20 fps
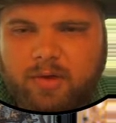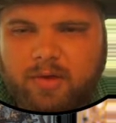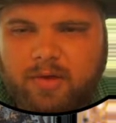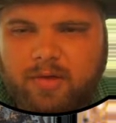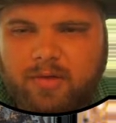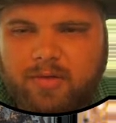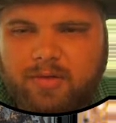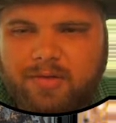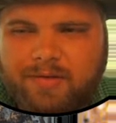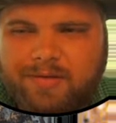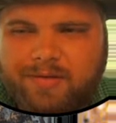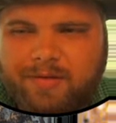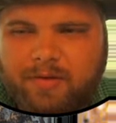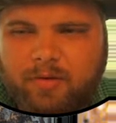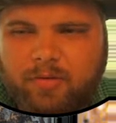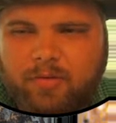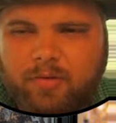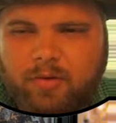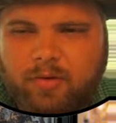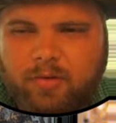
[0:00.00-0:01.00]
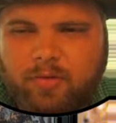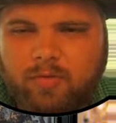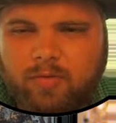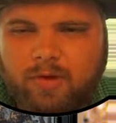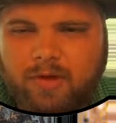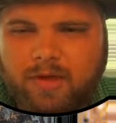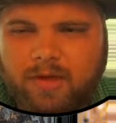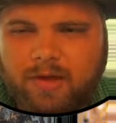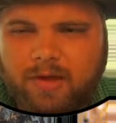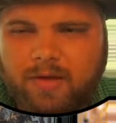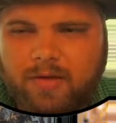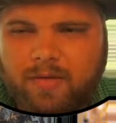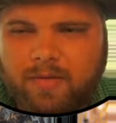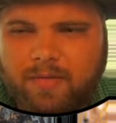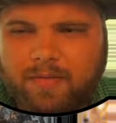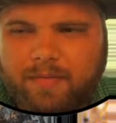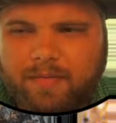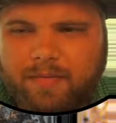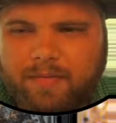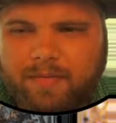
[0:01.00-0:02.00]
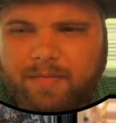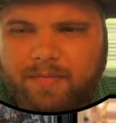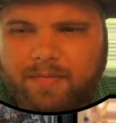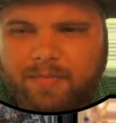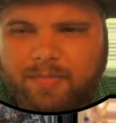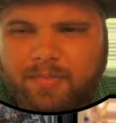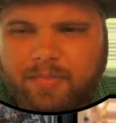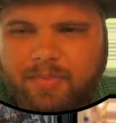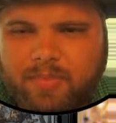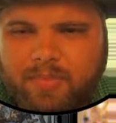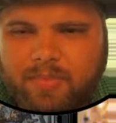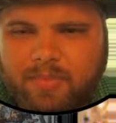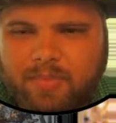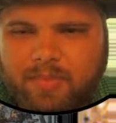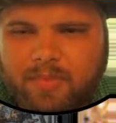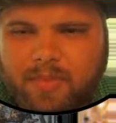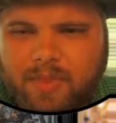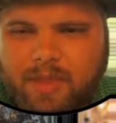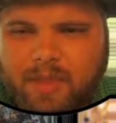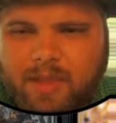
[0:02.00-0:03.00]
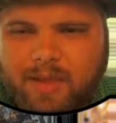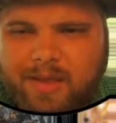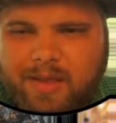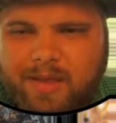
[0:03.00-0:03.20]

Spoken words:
for something else. Always nice when you draw into Tron.